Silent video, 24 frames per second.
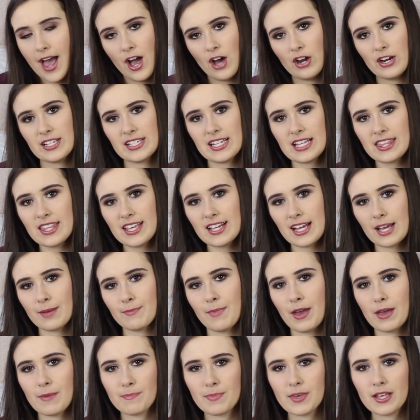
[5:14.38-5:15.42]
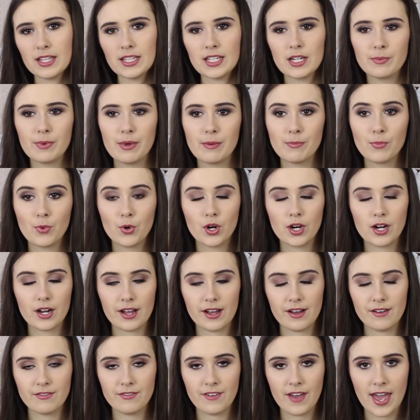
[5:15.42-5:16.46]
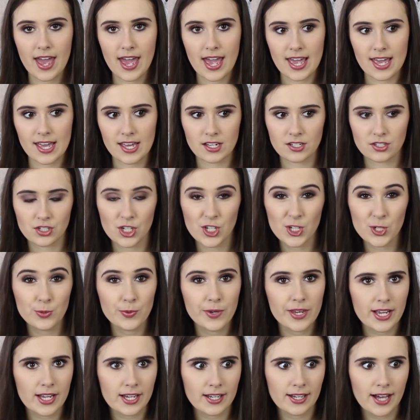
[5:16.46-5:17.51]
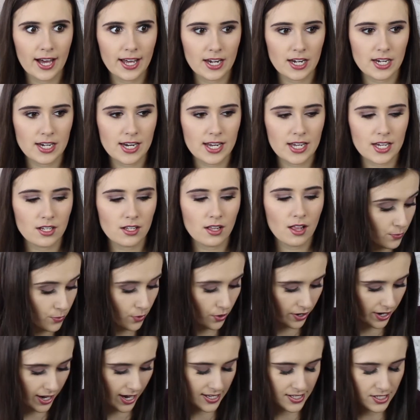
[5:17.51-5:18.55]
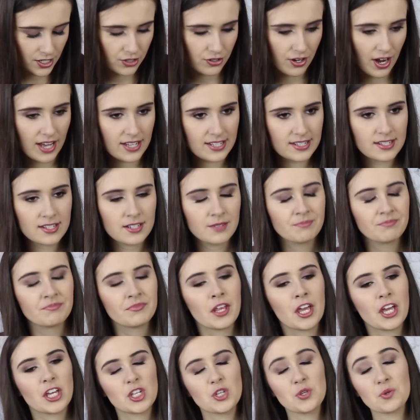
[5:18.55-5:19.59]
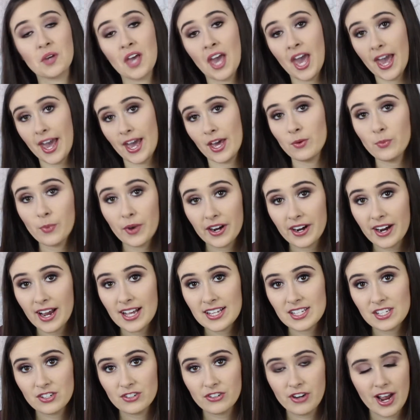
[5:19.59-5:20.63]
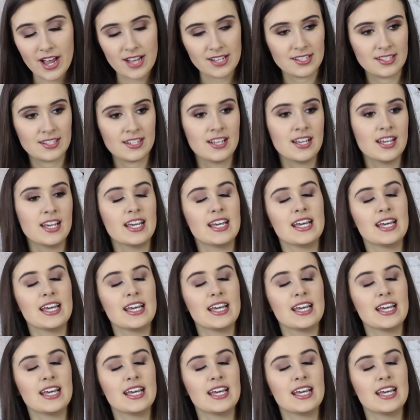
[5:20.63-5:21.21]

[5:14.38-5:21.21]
I honestly think it might be a little bit more of a tunic kind of deal. I wore it as a dress. You can wear it as a dress.